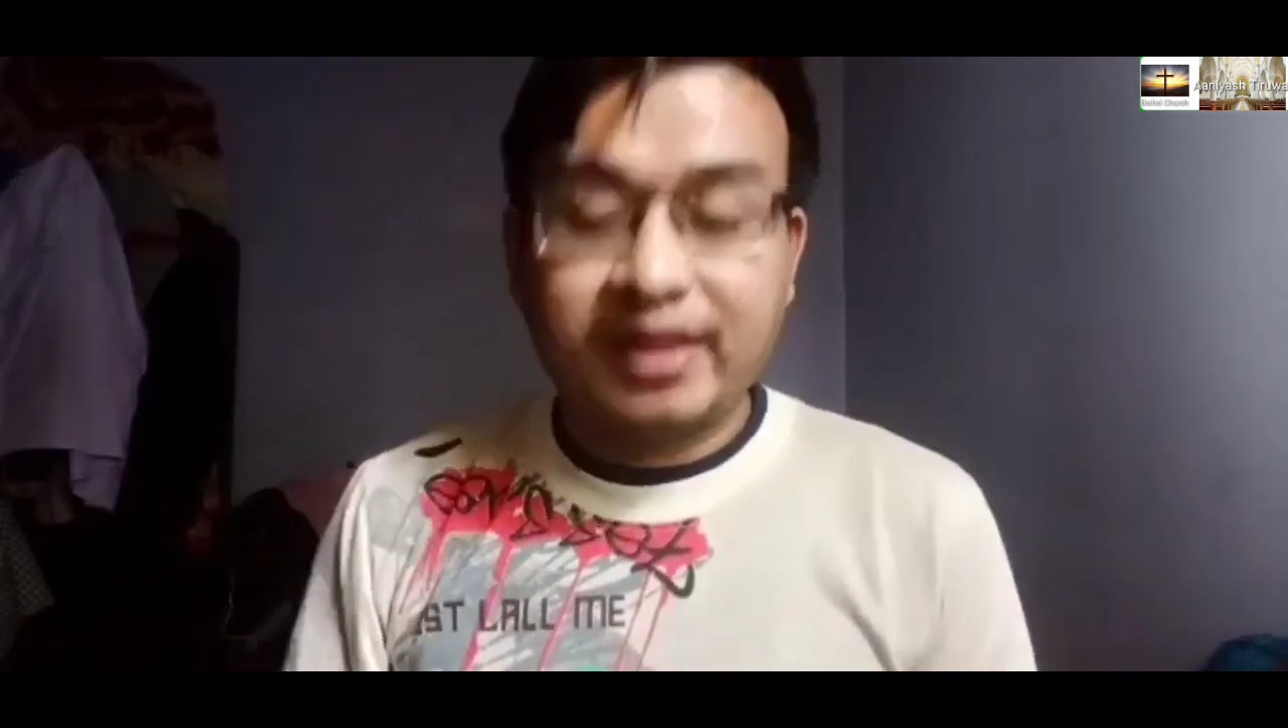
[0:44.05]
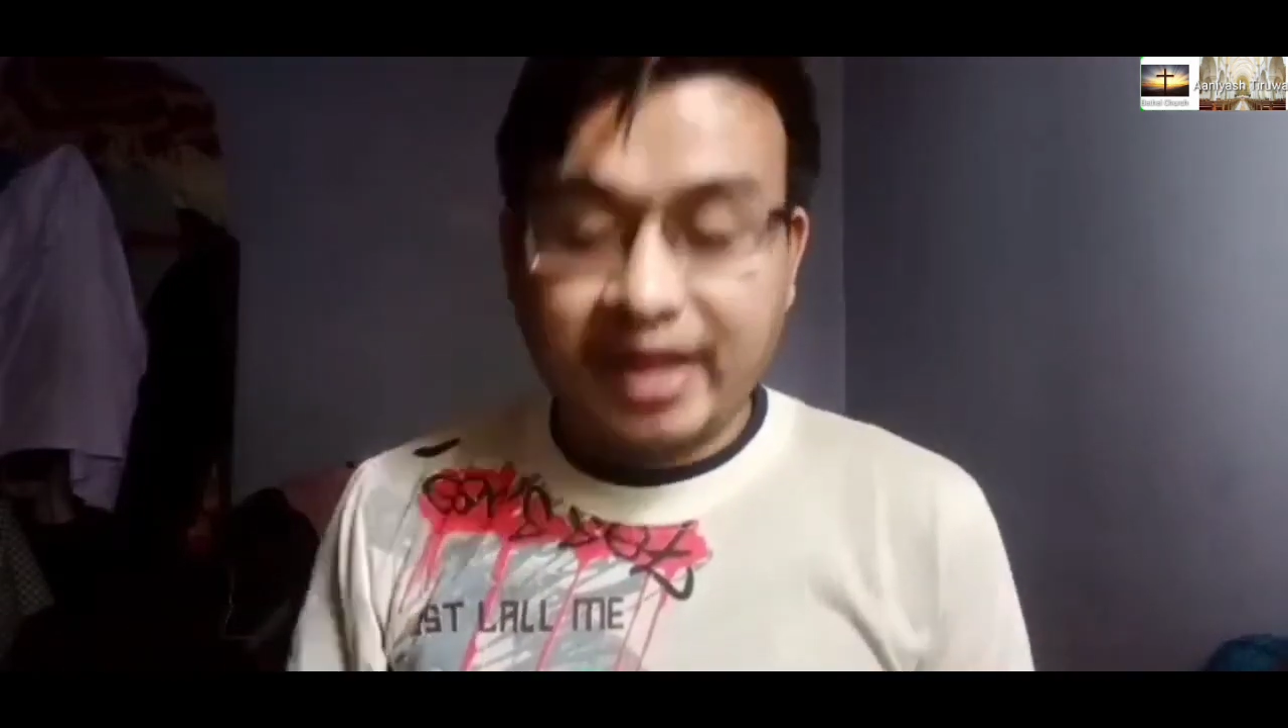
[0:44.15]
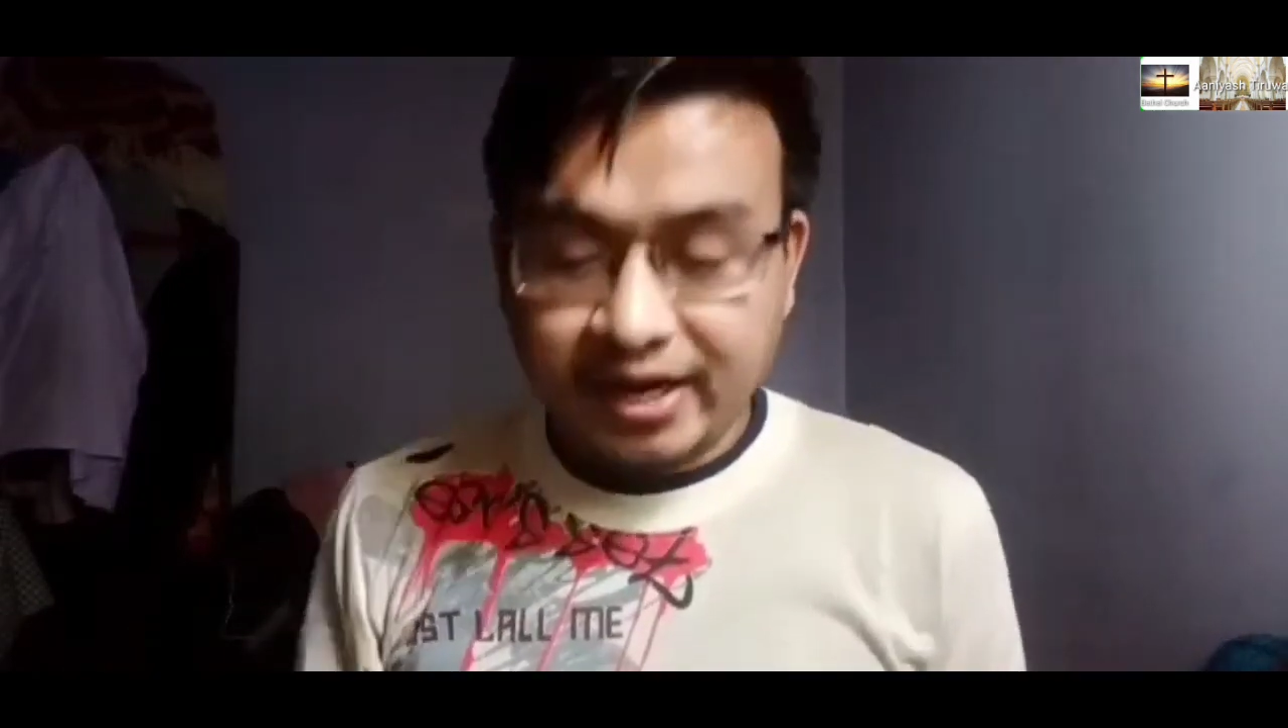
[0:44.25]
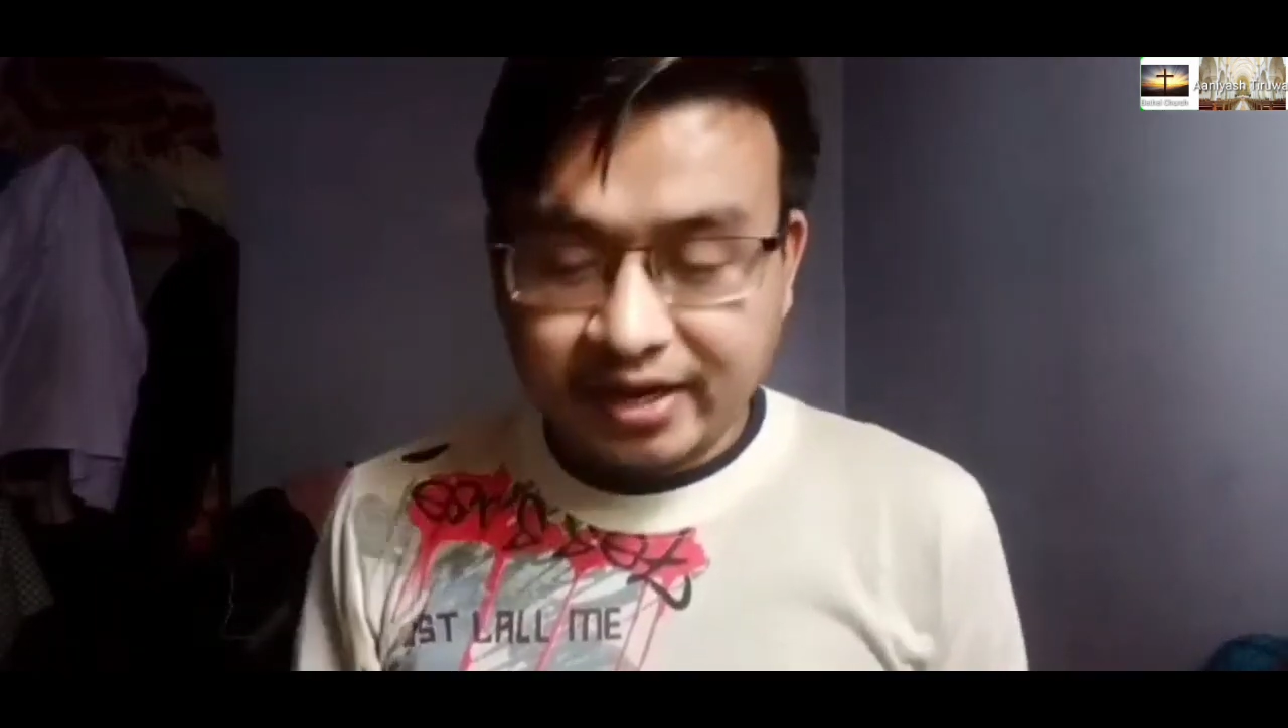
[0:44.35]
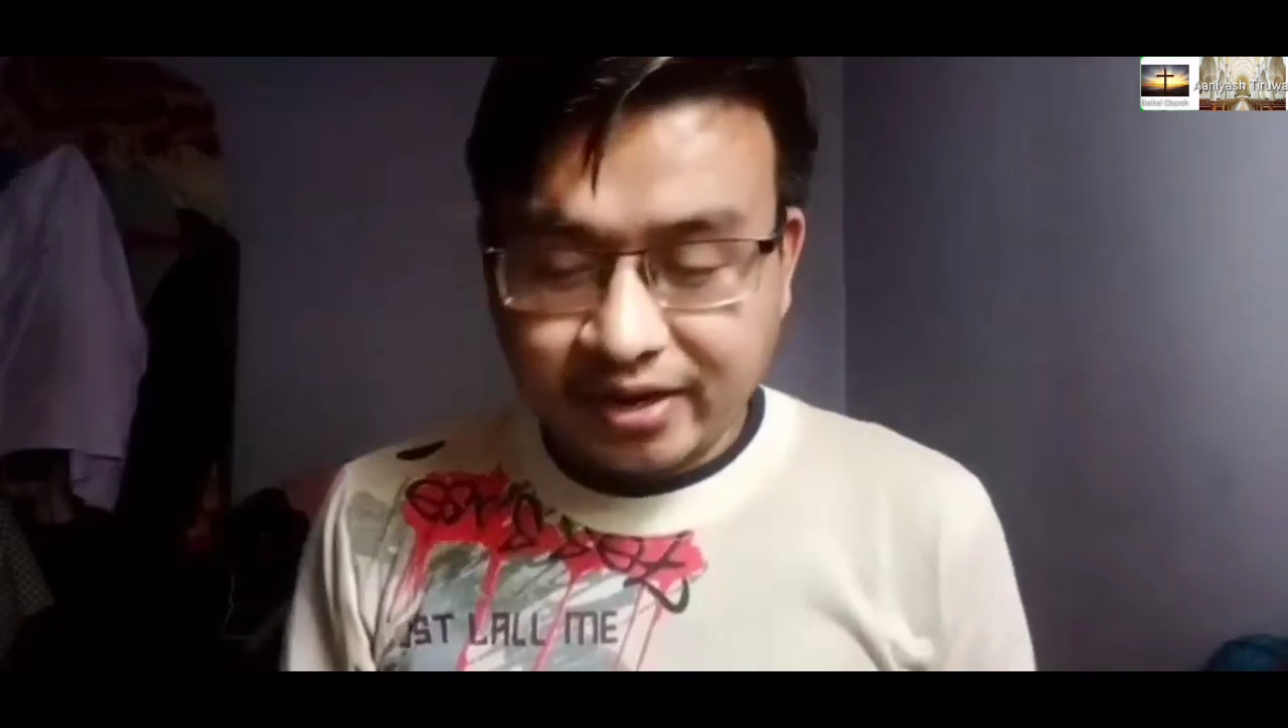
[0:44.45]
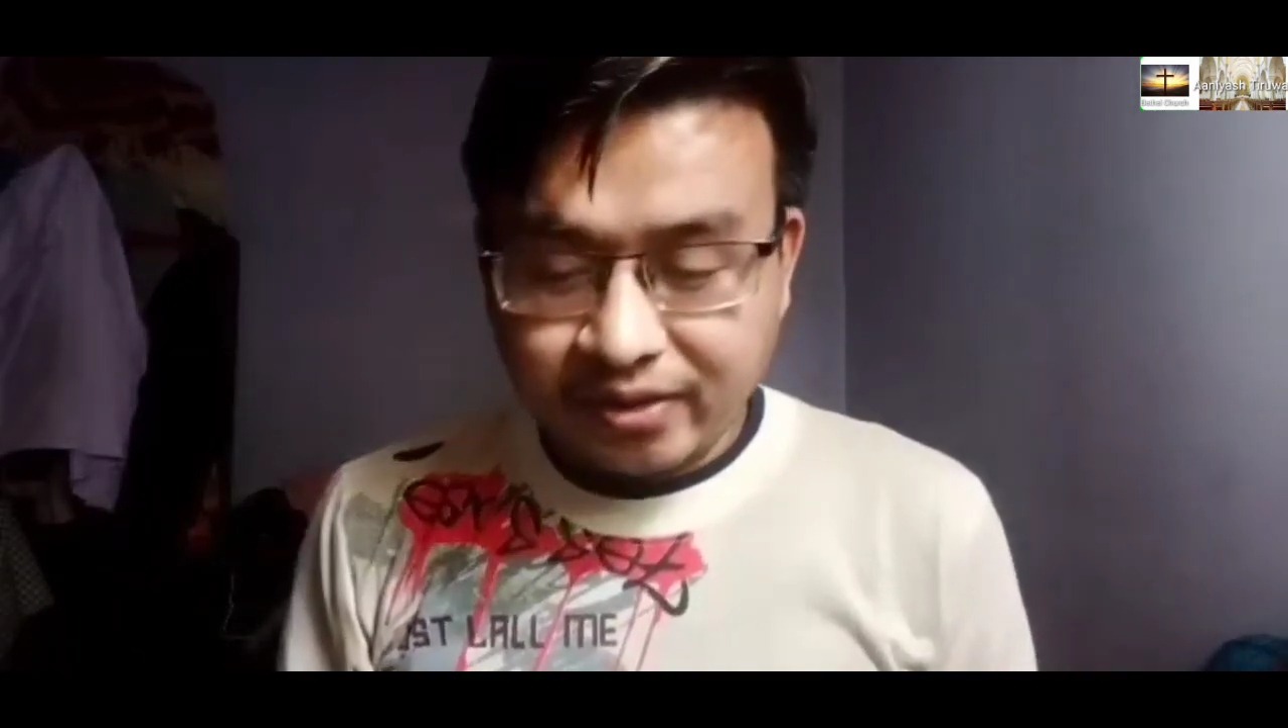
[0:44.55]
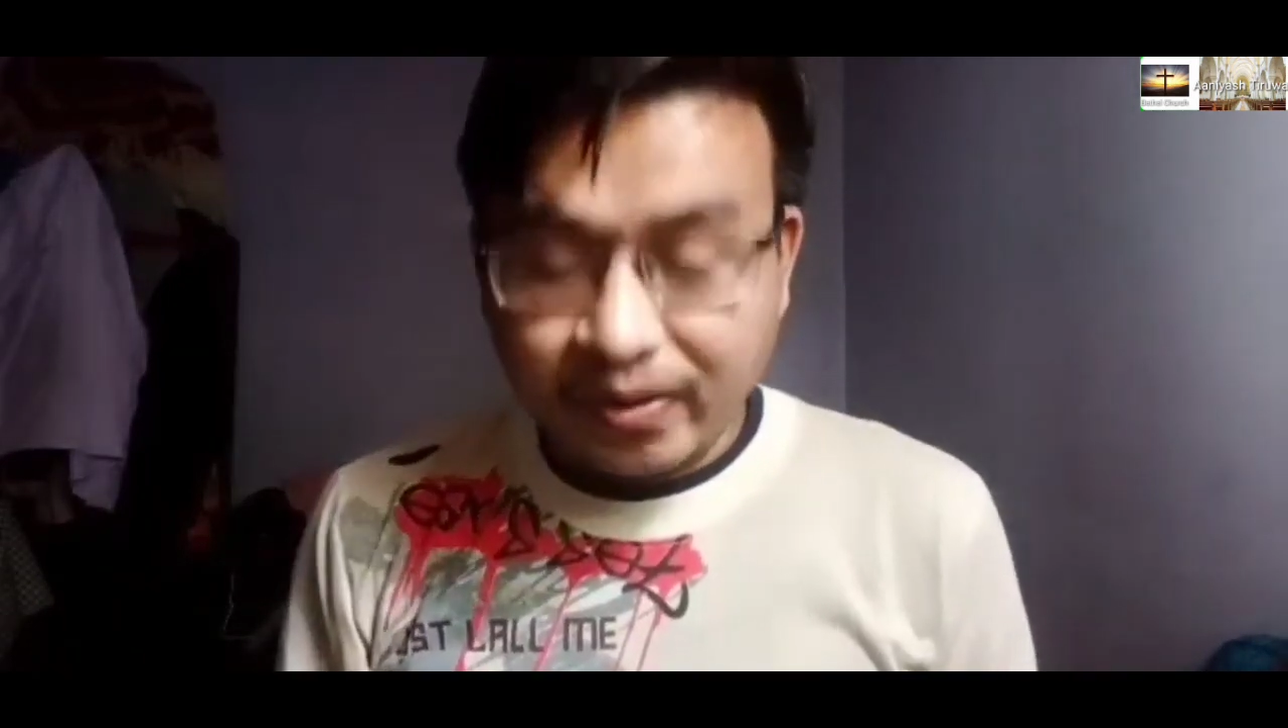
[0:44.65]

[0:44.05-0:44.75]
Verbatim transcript: that